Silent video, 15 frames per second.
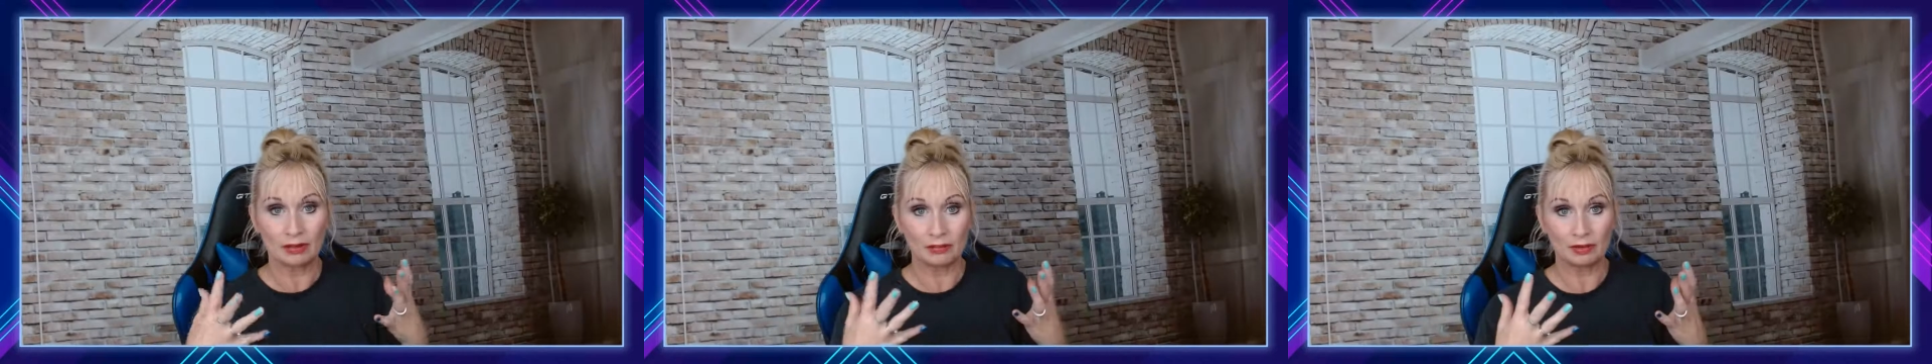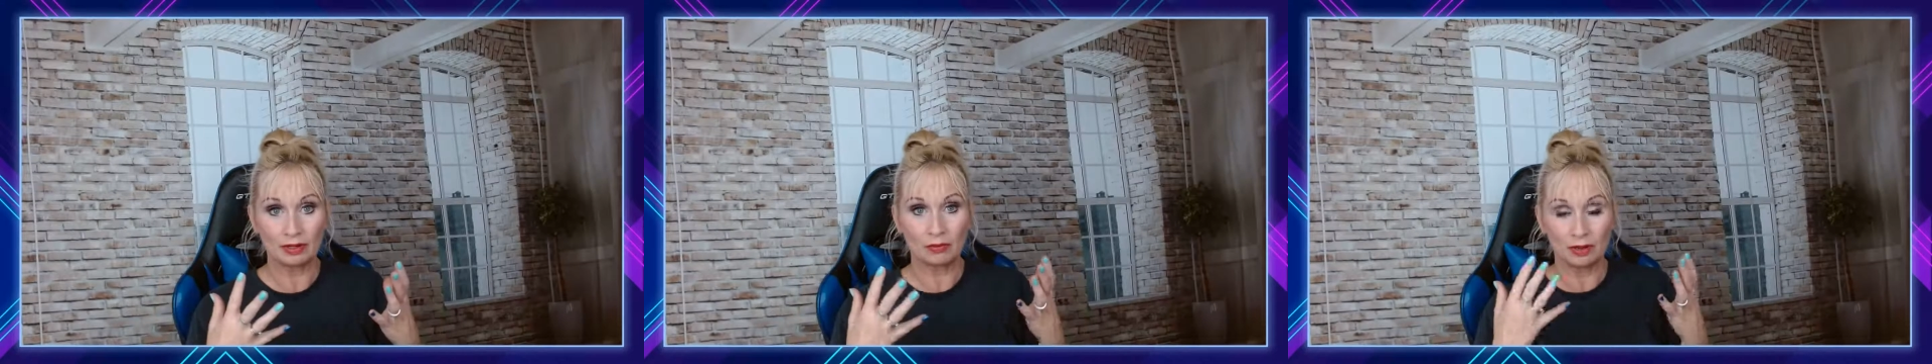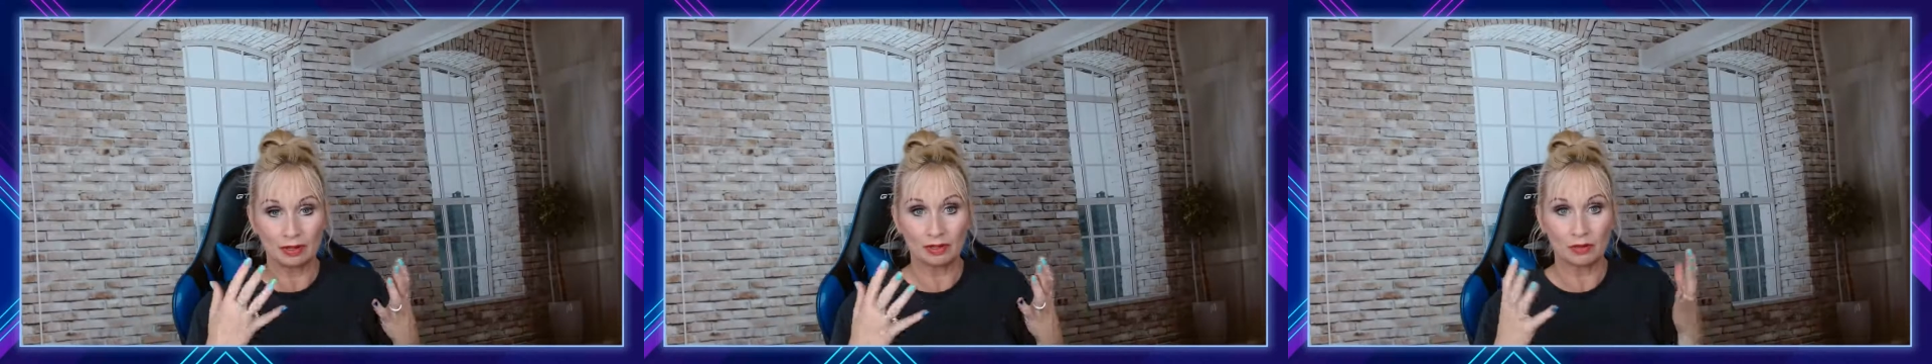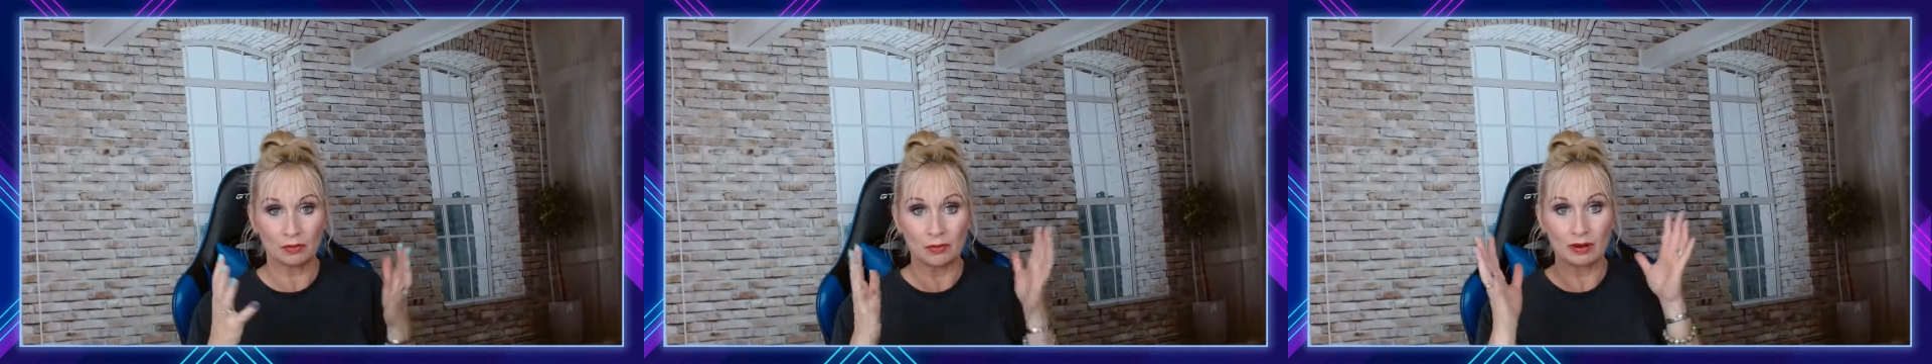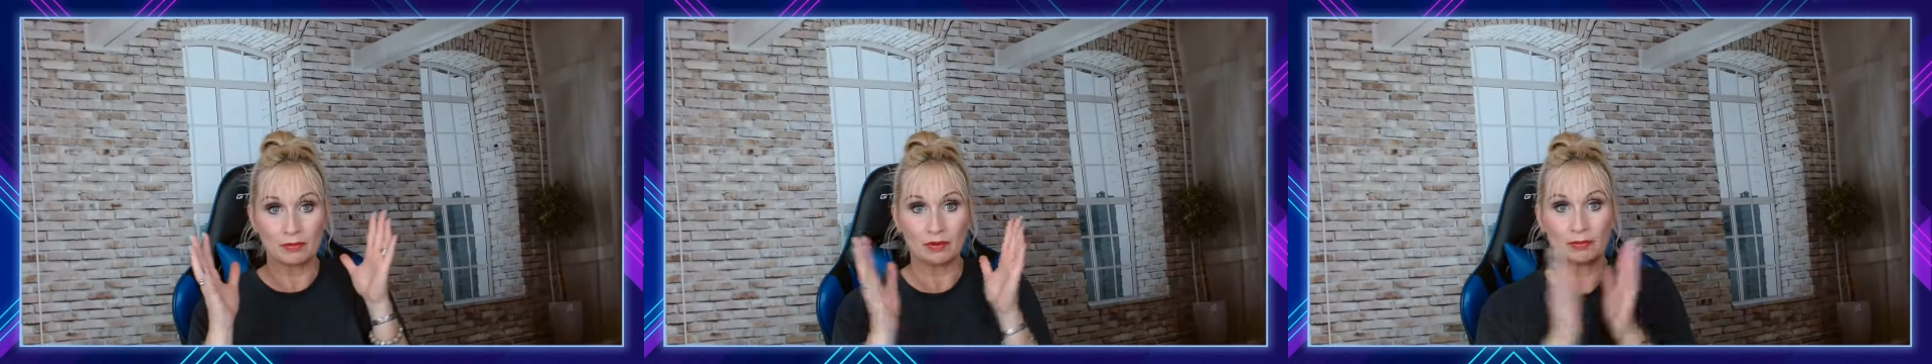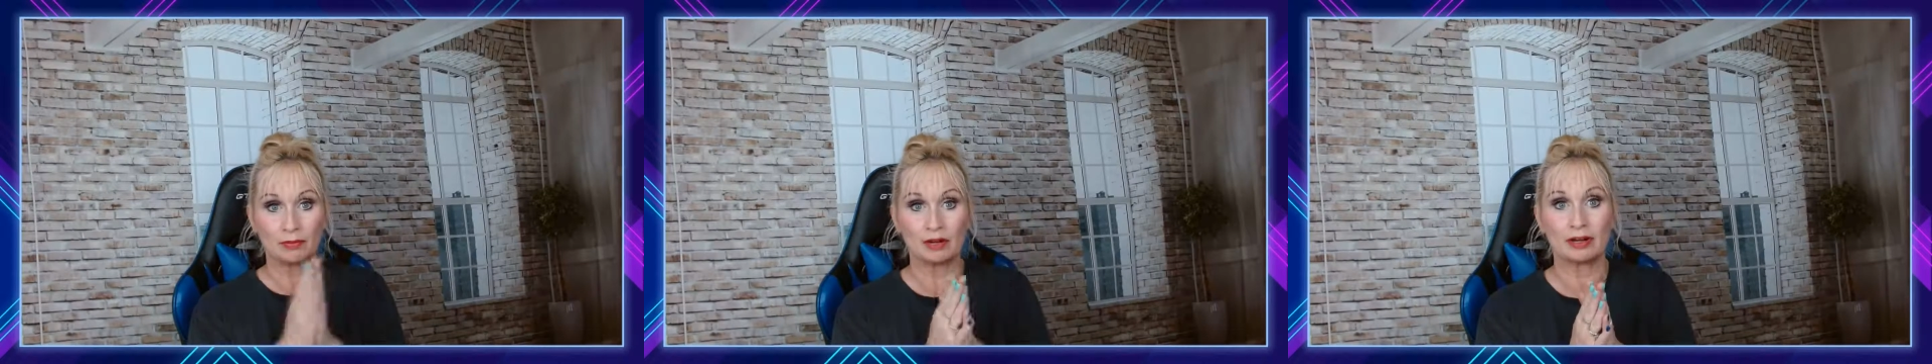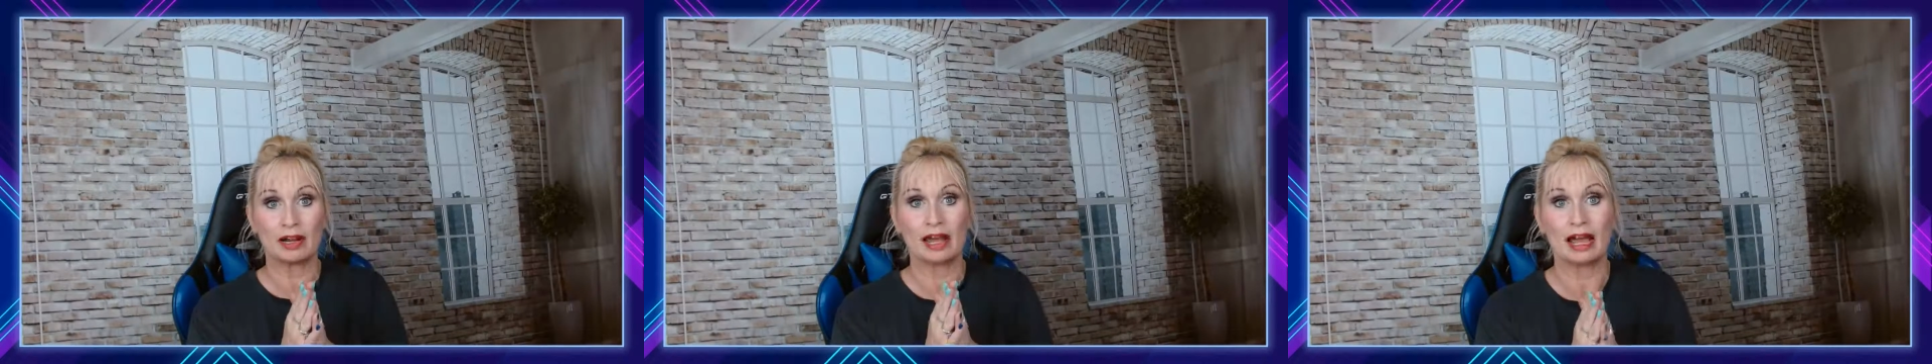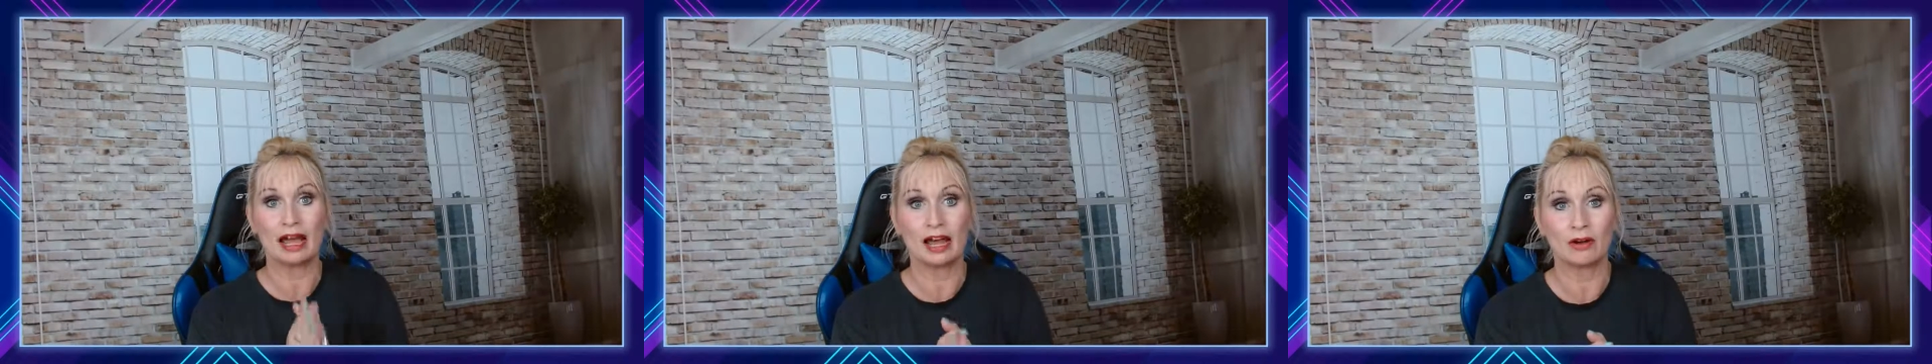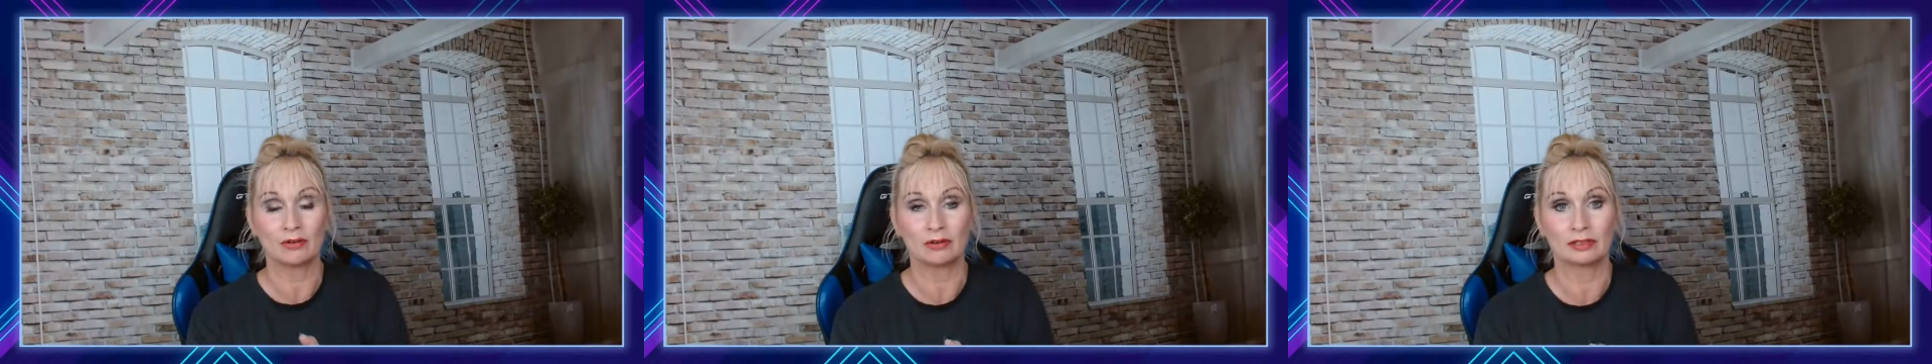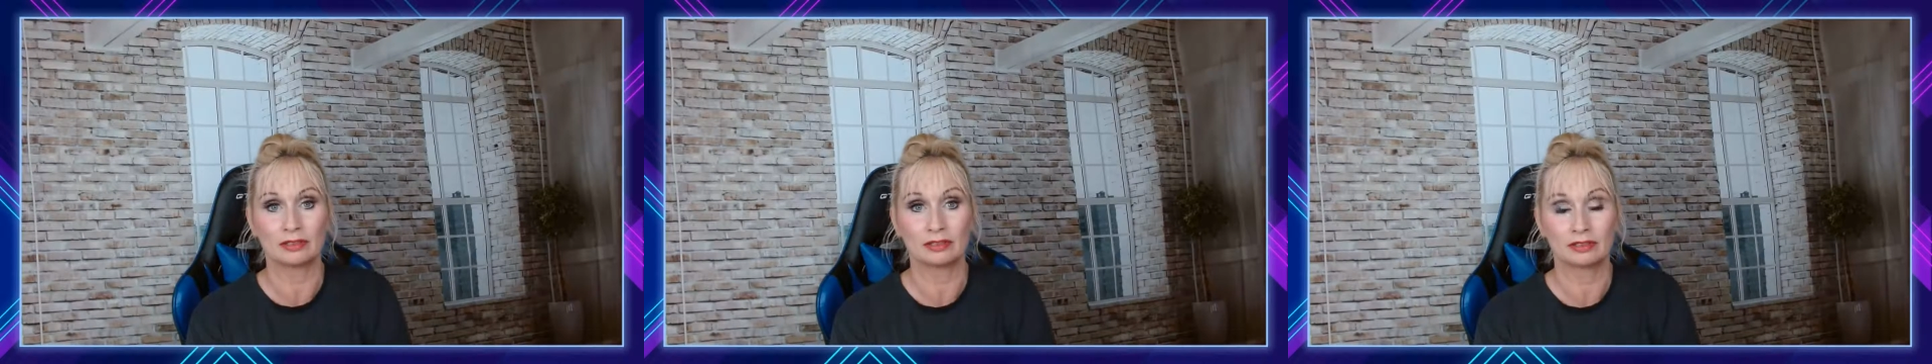then we wonder why we're burnt out.